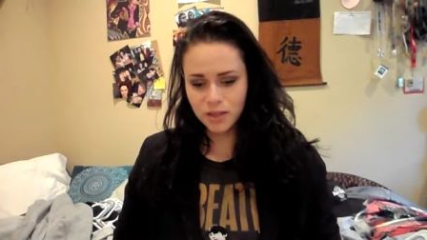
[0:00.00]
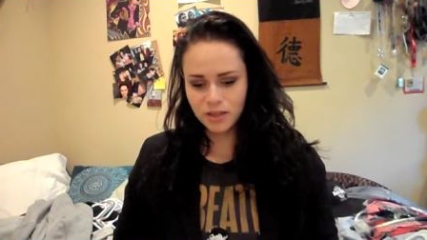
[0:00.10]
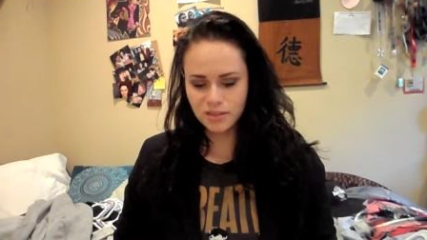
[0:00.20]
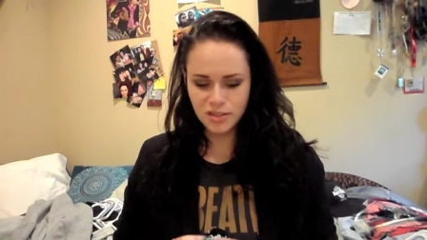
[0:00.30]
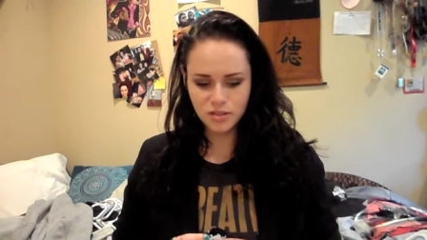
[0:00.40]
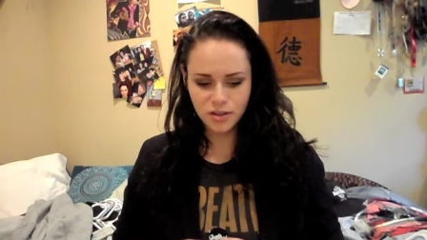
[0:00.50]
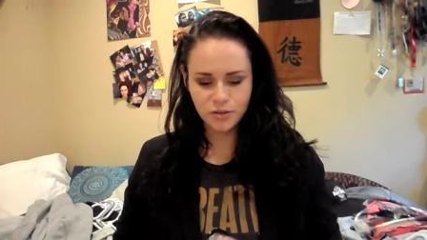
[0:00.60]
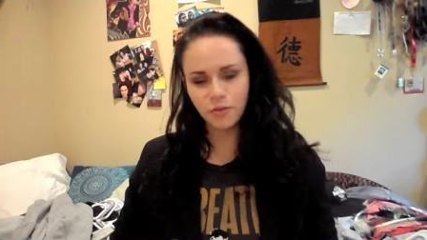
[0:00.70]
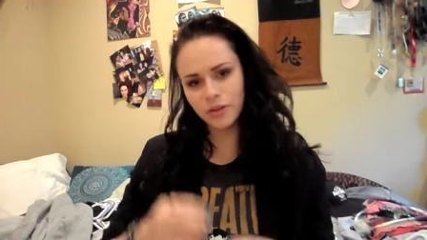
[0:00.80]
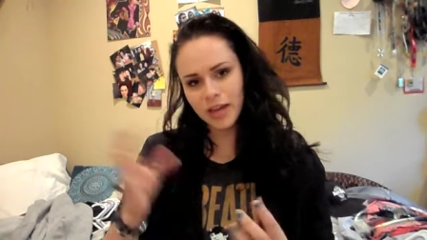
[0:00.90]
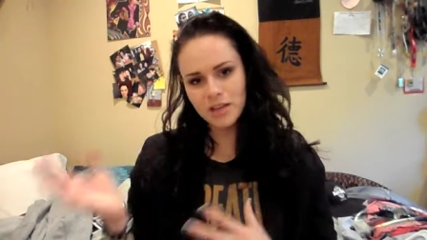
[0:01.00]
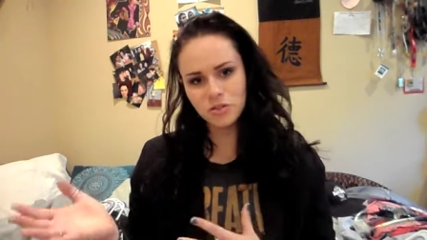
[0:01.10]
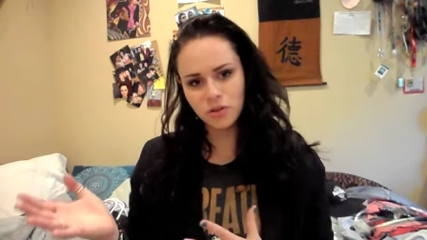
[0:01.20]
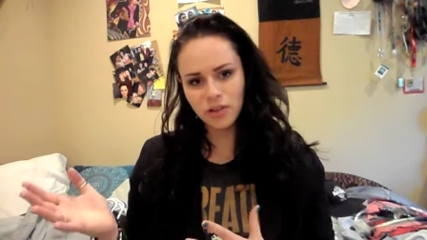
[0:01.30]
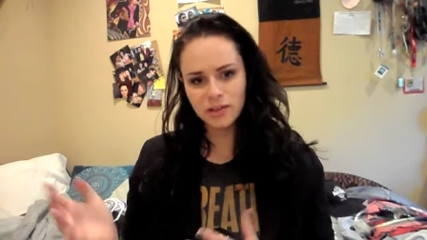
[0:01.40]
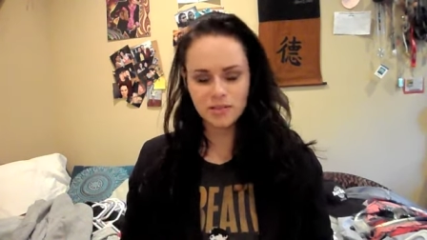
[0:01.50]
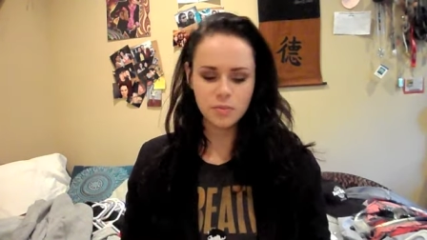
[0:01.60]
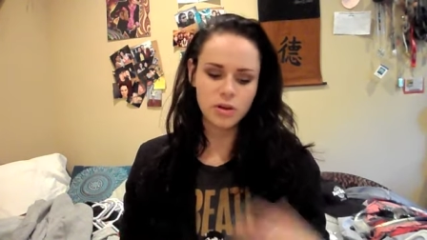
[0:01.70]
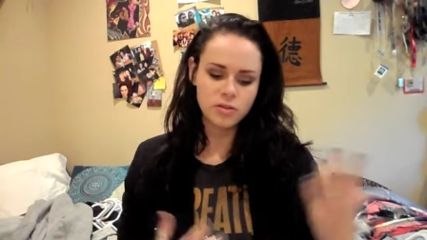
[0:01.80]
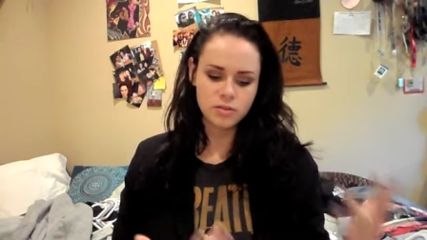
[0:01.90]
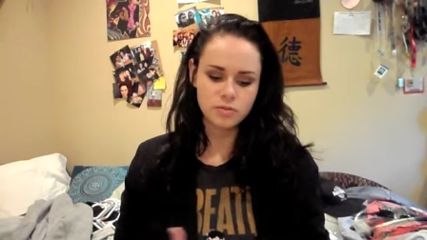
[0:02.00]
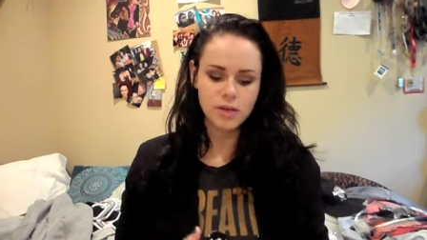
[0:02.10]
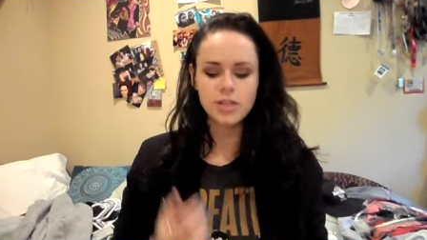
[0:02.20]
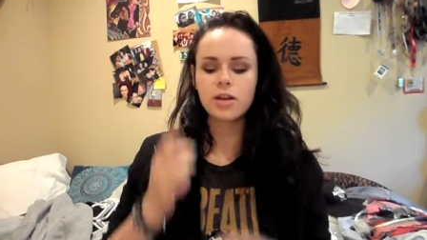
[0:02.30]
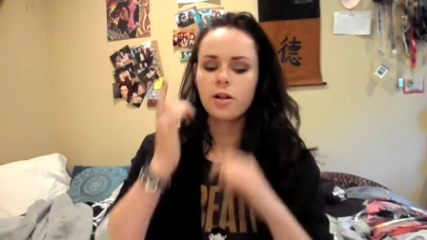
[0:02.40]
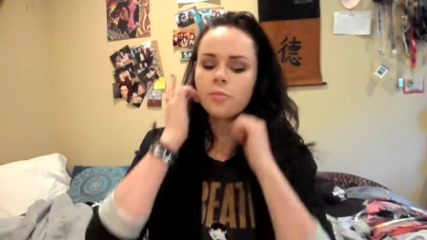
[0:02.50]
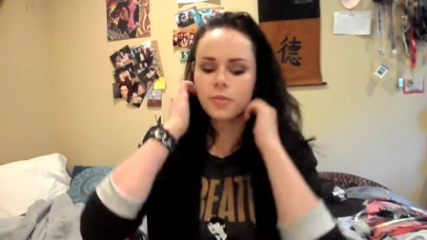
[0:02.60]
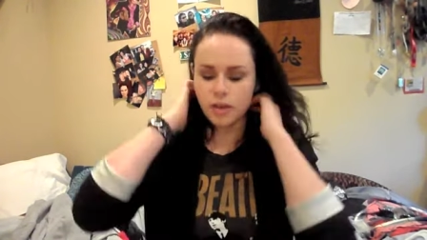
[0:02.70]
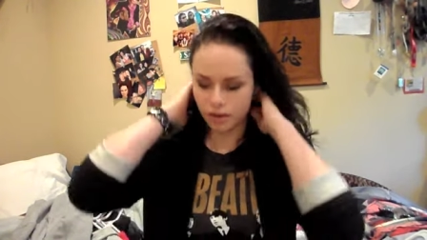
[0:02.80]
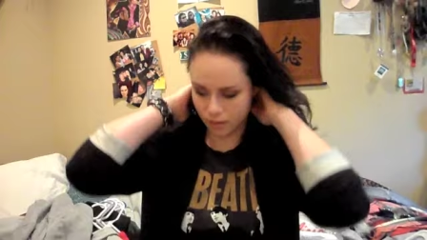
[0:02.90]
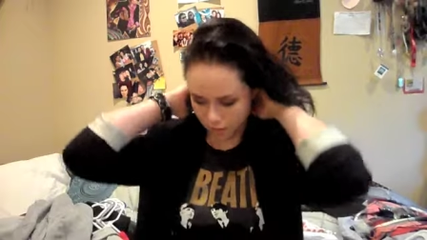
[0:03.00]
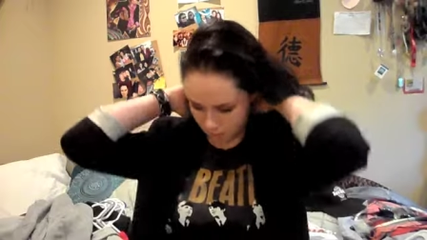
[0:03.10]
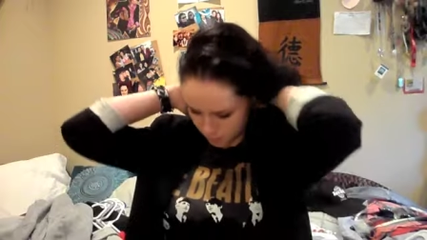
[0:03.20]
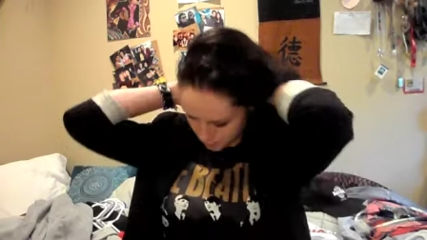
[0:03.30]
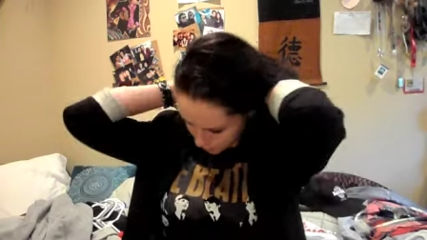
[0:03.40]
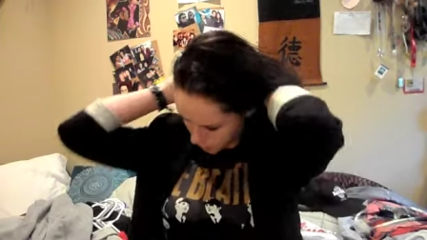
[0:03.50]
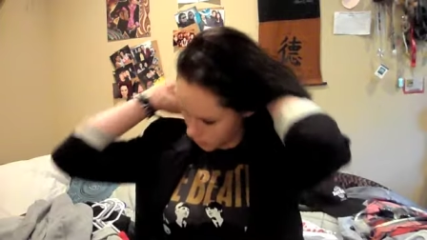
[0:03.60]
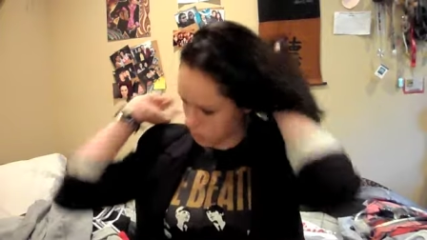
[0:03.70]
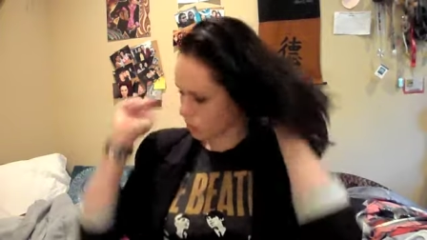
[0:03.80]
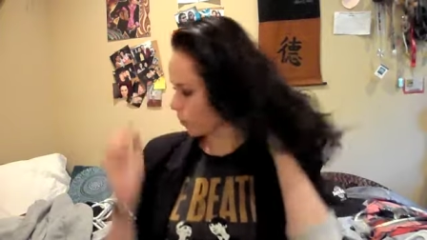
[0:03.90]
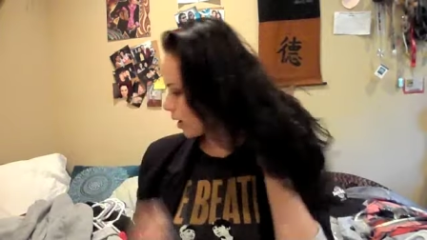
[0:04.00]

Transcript: This is for the KStew Collective, but also my channel. So